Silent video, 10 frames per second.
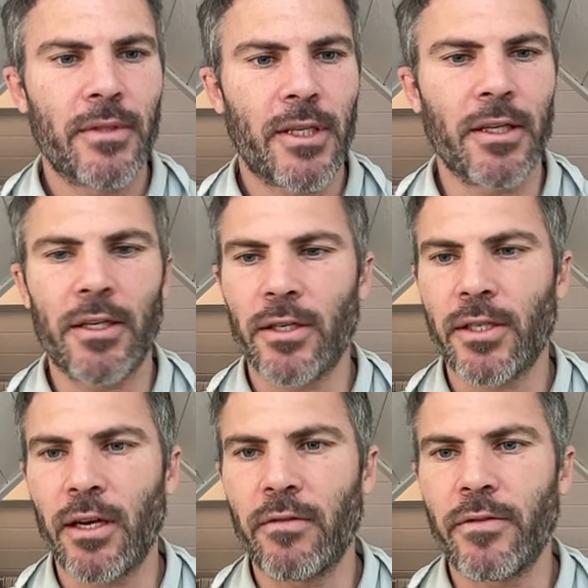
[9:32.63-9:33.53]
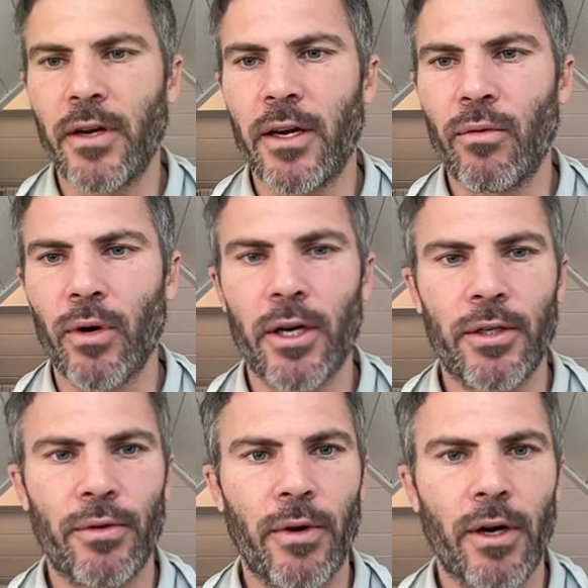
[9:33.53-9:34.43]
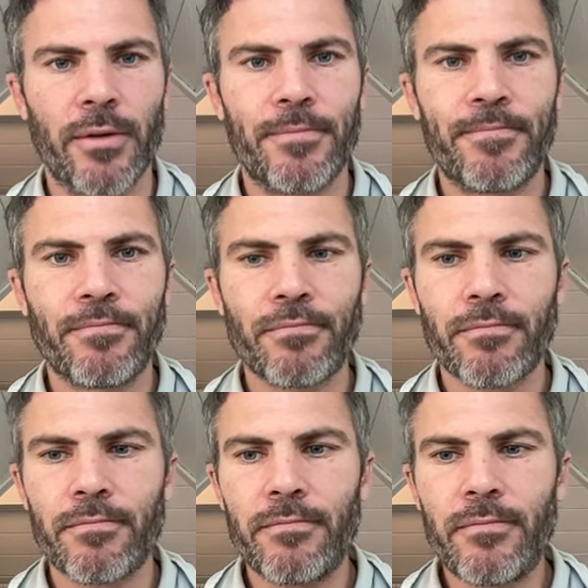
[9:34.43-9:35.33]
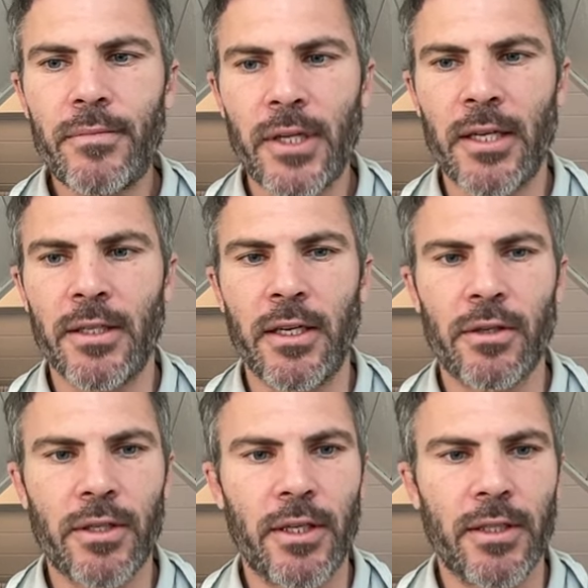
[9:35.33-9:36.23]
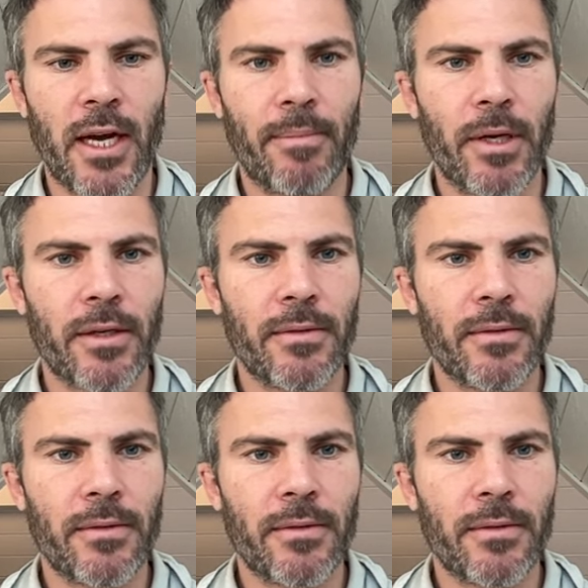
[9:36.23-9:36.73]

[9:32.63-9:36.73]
killing yourself working too hard is an interesting topic.